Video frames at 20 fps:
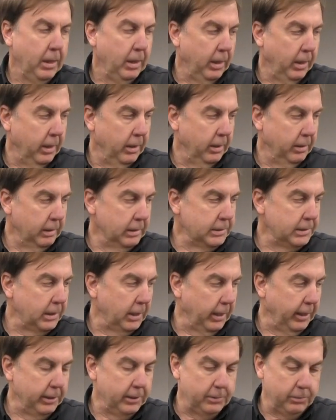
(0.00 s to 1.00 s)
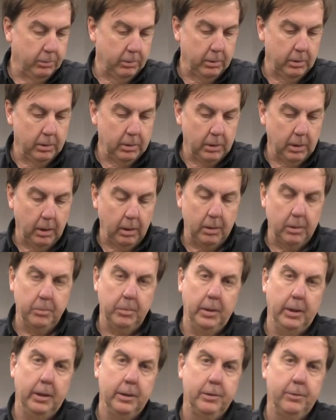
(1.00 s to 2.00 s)
And in this case, we're going to talk
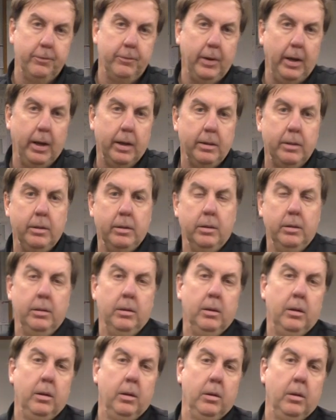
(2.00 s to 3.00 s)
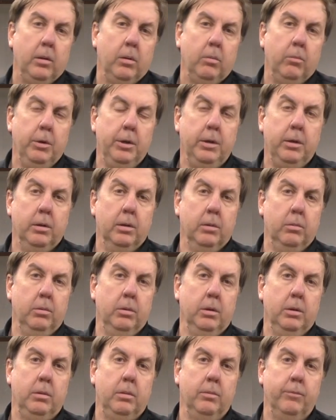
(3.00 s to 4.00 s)
about the fact that we deal
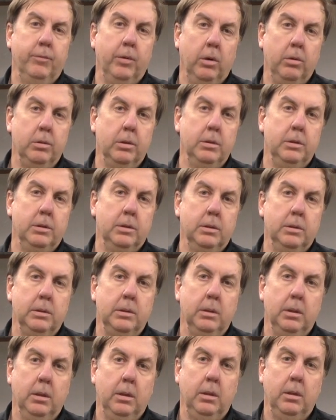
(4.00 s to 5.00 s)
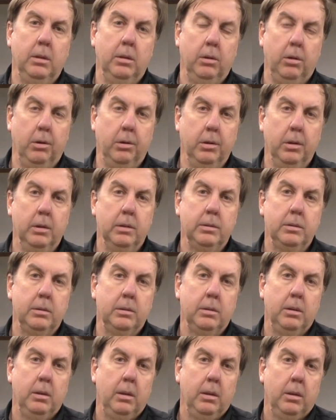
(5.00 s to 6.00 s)
with voltages that can hurt us.
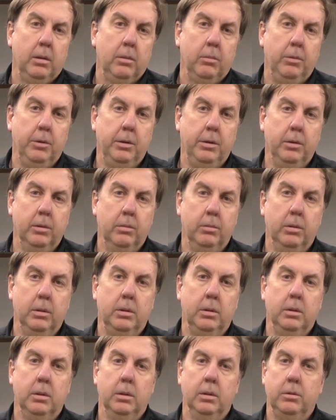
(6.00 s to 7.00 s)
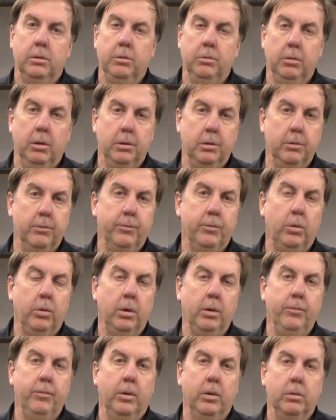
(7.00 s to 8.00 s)
We deal with
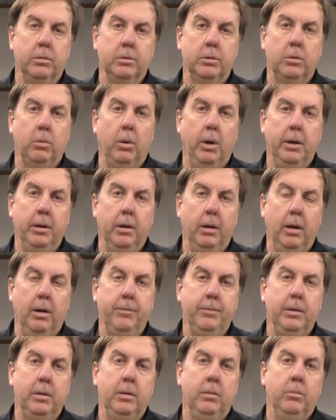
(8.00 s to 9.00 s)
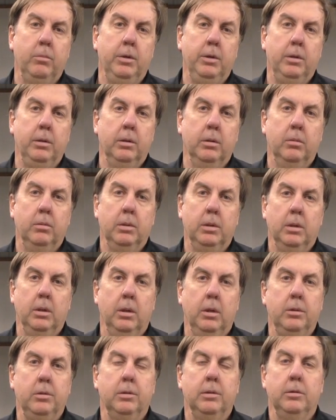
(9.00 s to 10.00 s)
240 volts quite often. We deal with
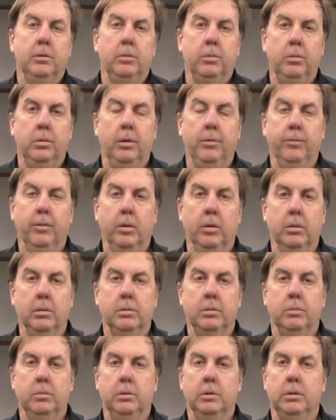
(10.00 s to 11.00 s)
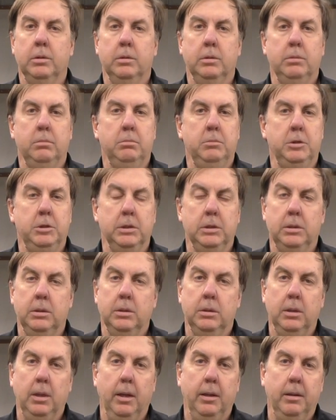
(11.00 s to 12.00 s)
120 volts, which is just as
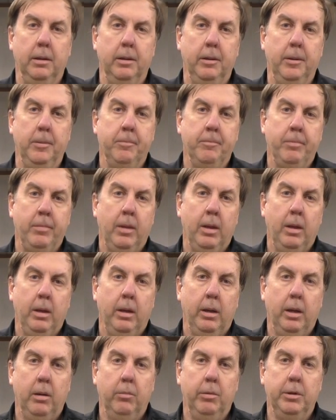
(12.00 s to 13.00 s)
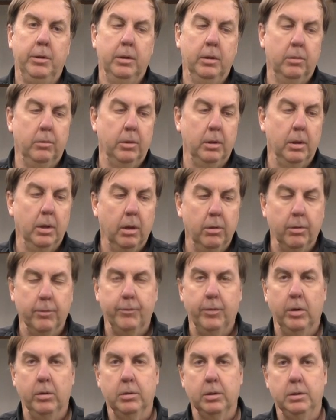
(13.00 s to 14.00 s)
deadly. And we deal with lower
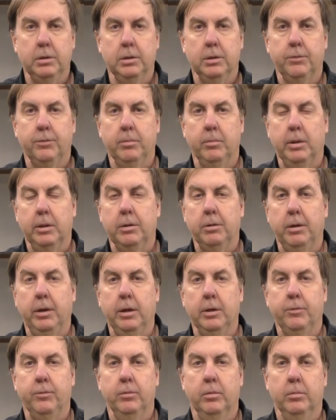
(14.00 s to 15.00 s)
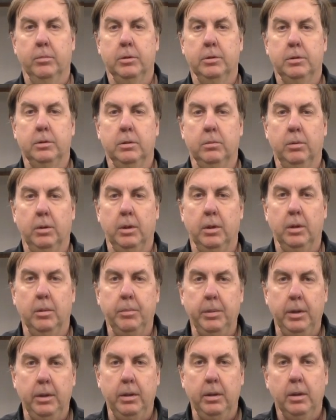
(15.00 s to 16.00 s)
voltages from our transformers. So we're going to
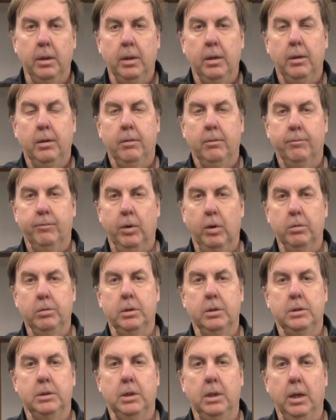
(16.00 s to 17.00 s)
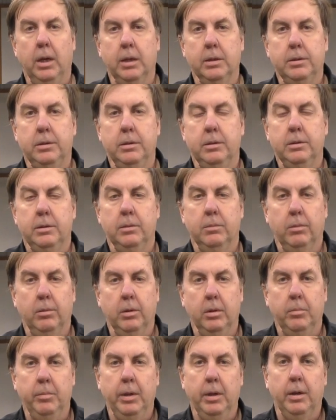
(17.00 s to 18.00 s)
be voltage conscious, and we're
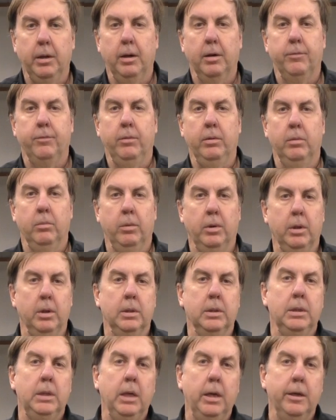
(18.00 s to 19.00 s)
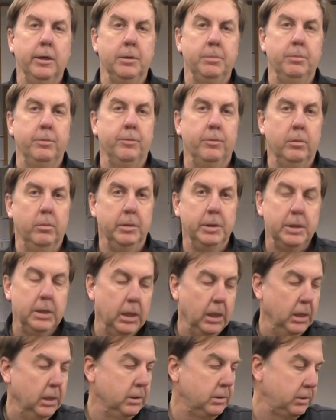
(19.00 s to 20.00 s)
going to be careful, and we're going to test before we
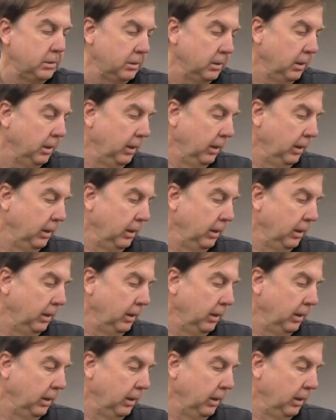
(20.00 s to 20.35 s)
touch.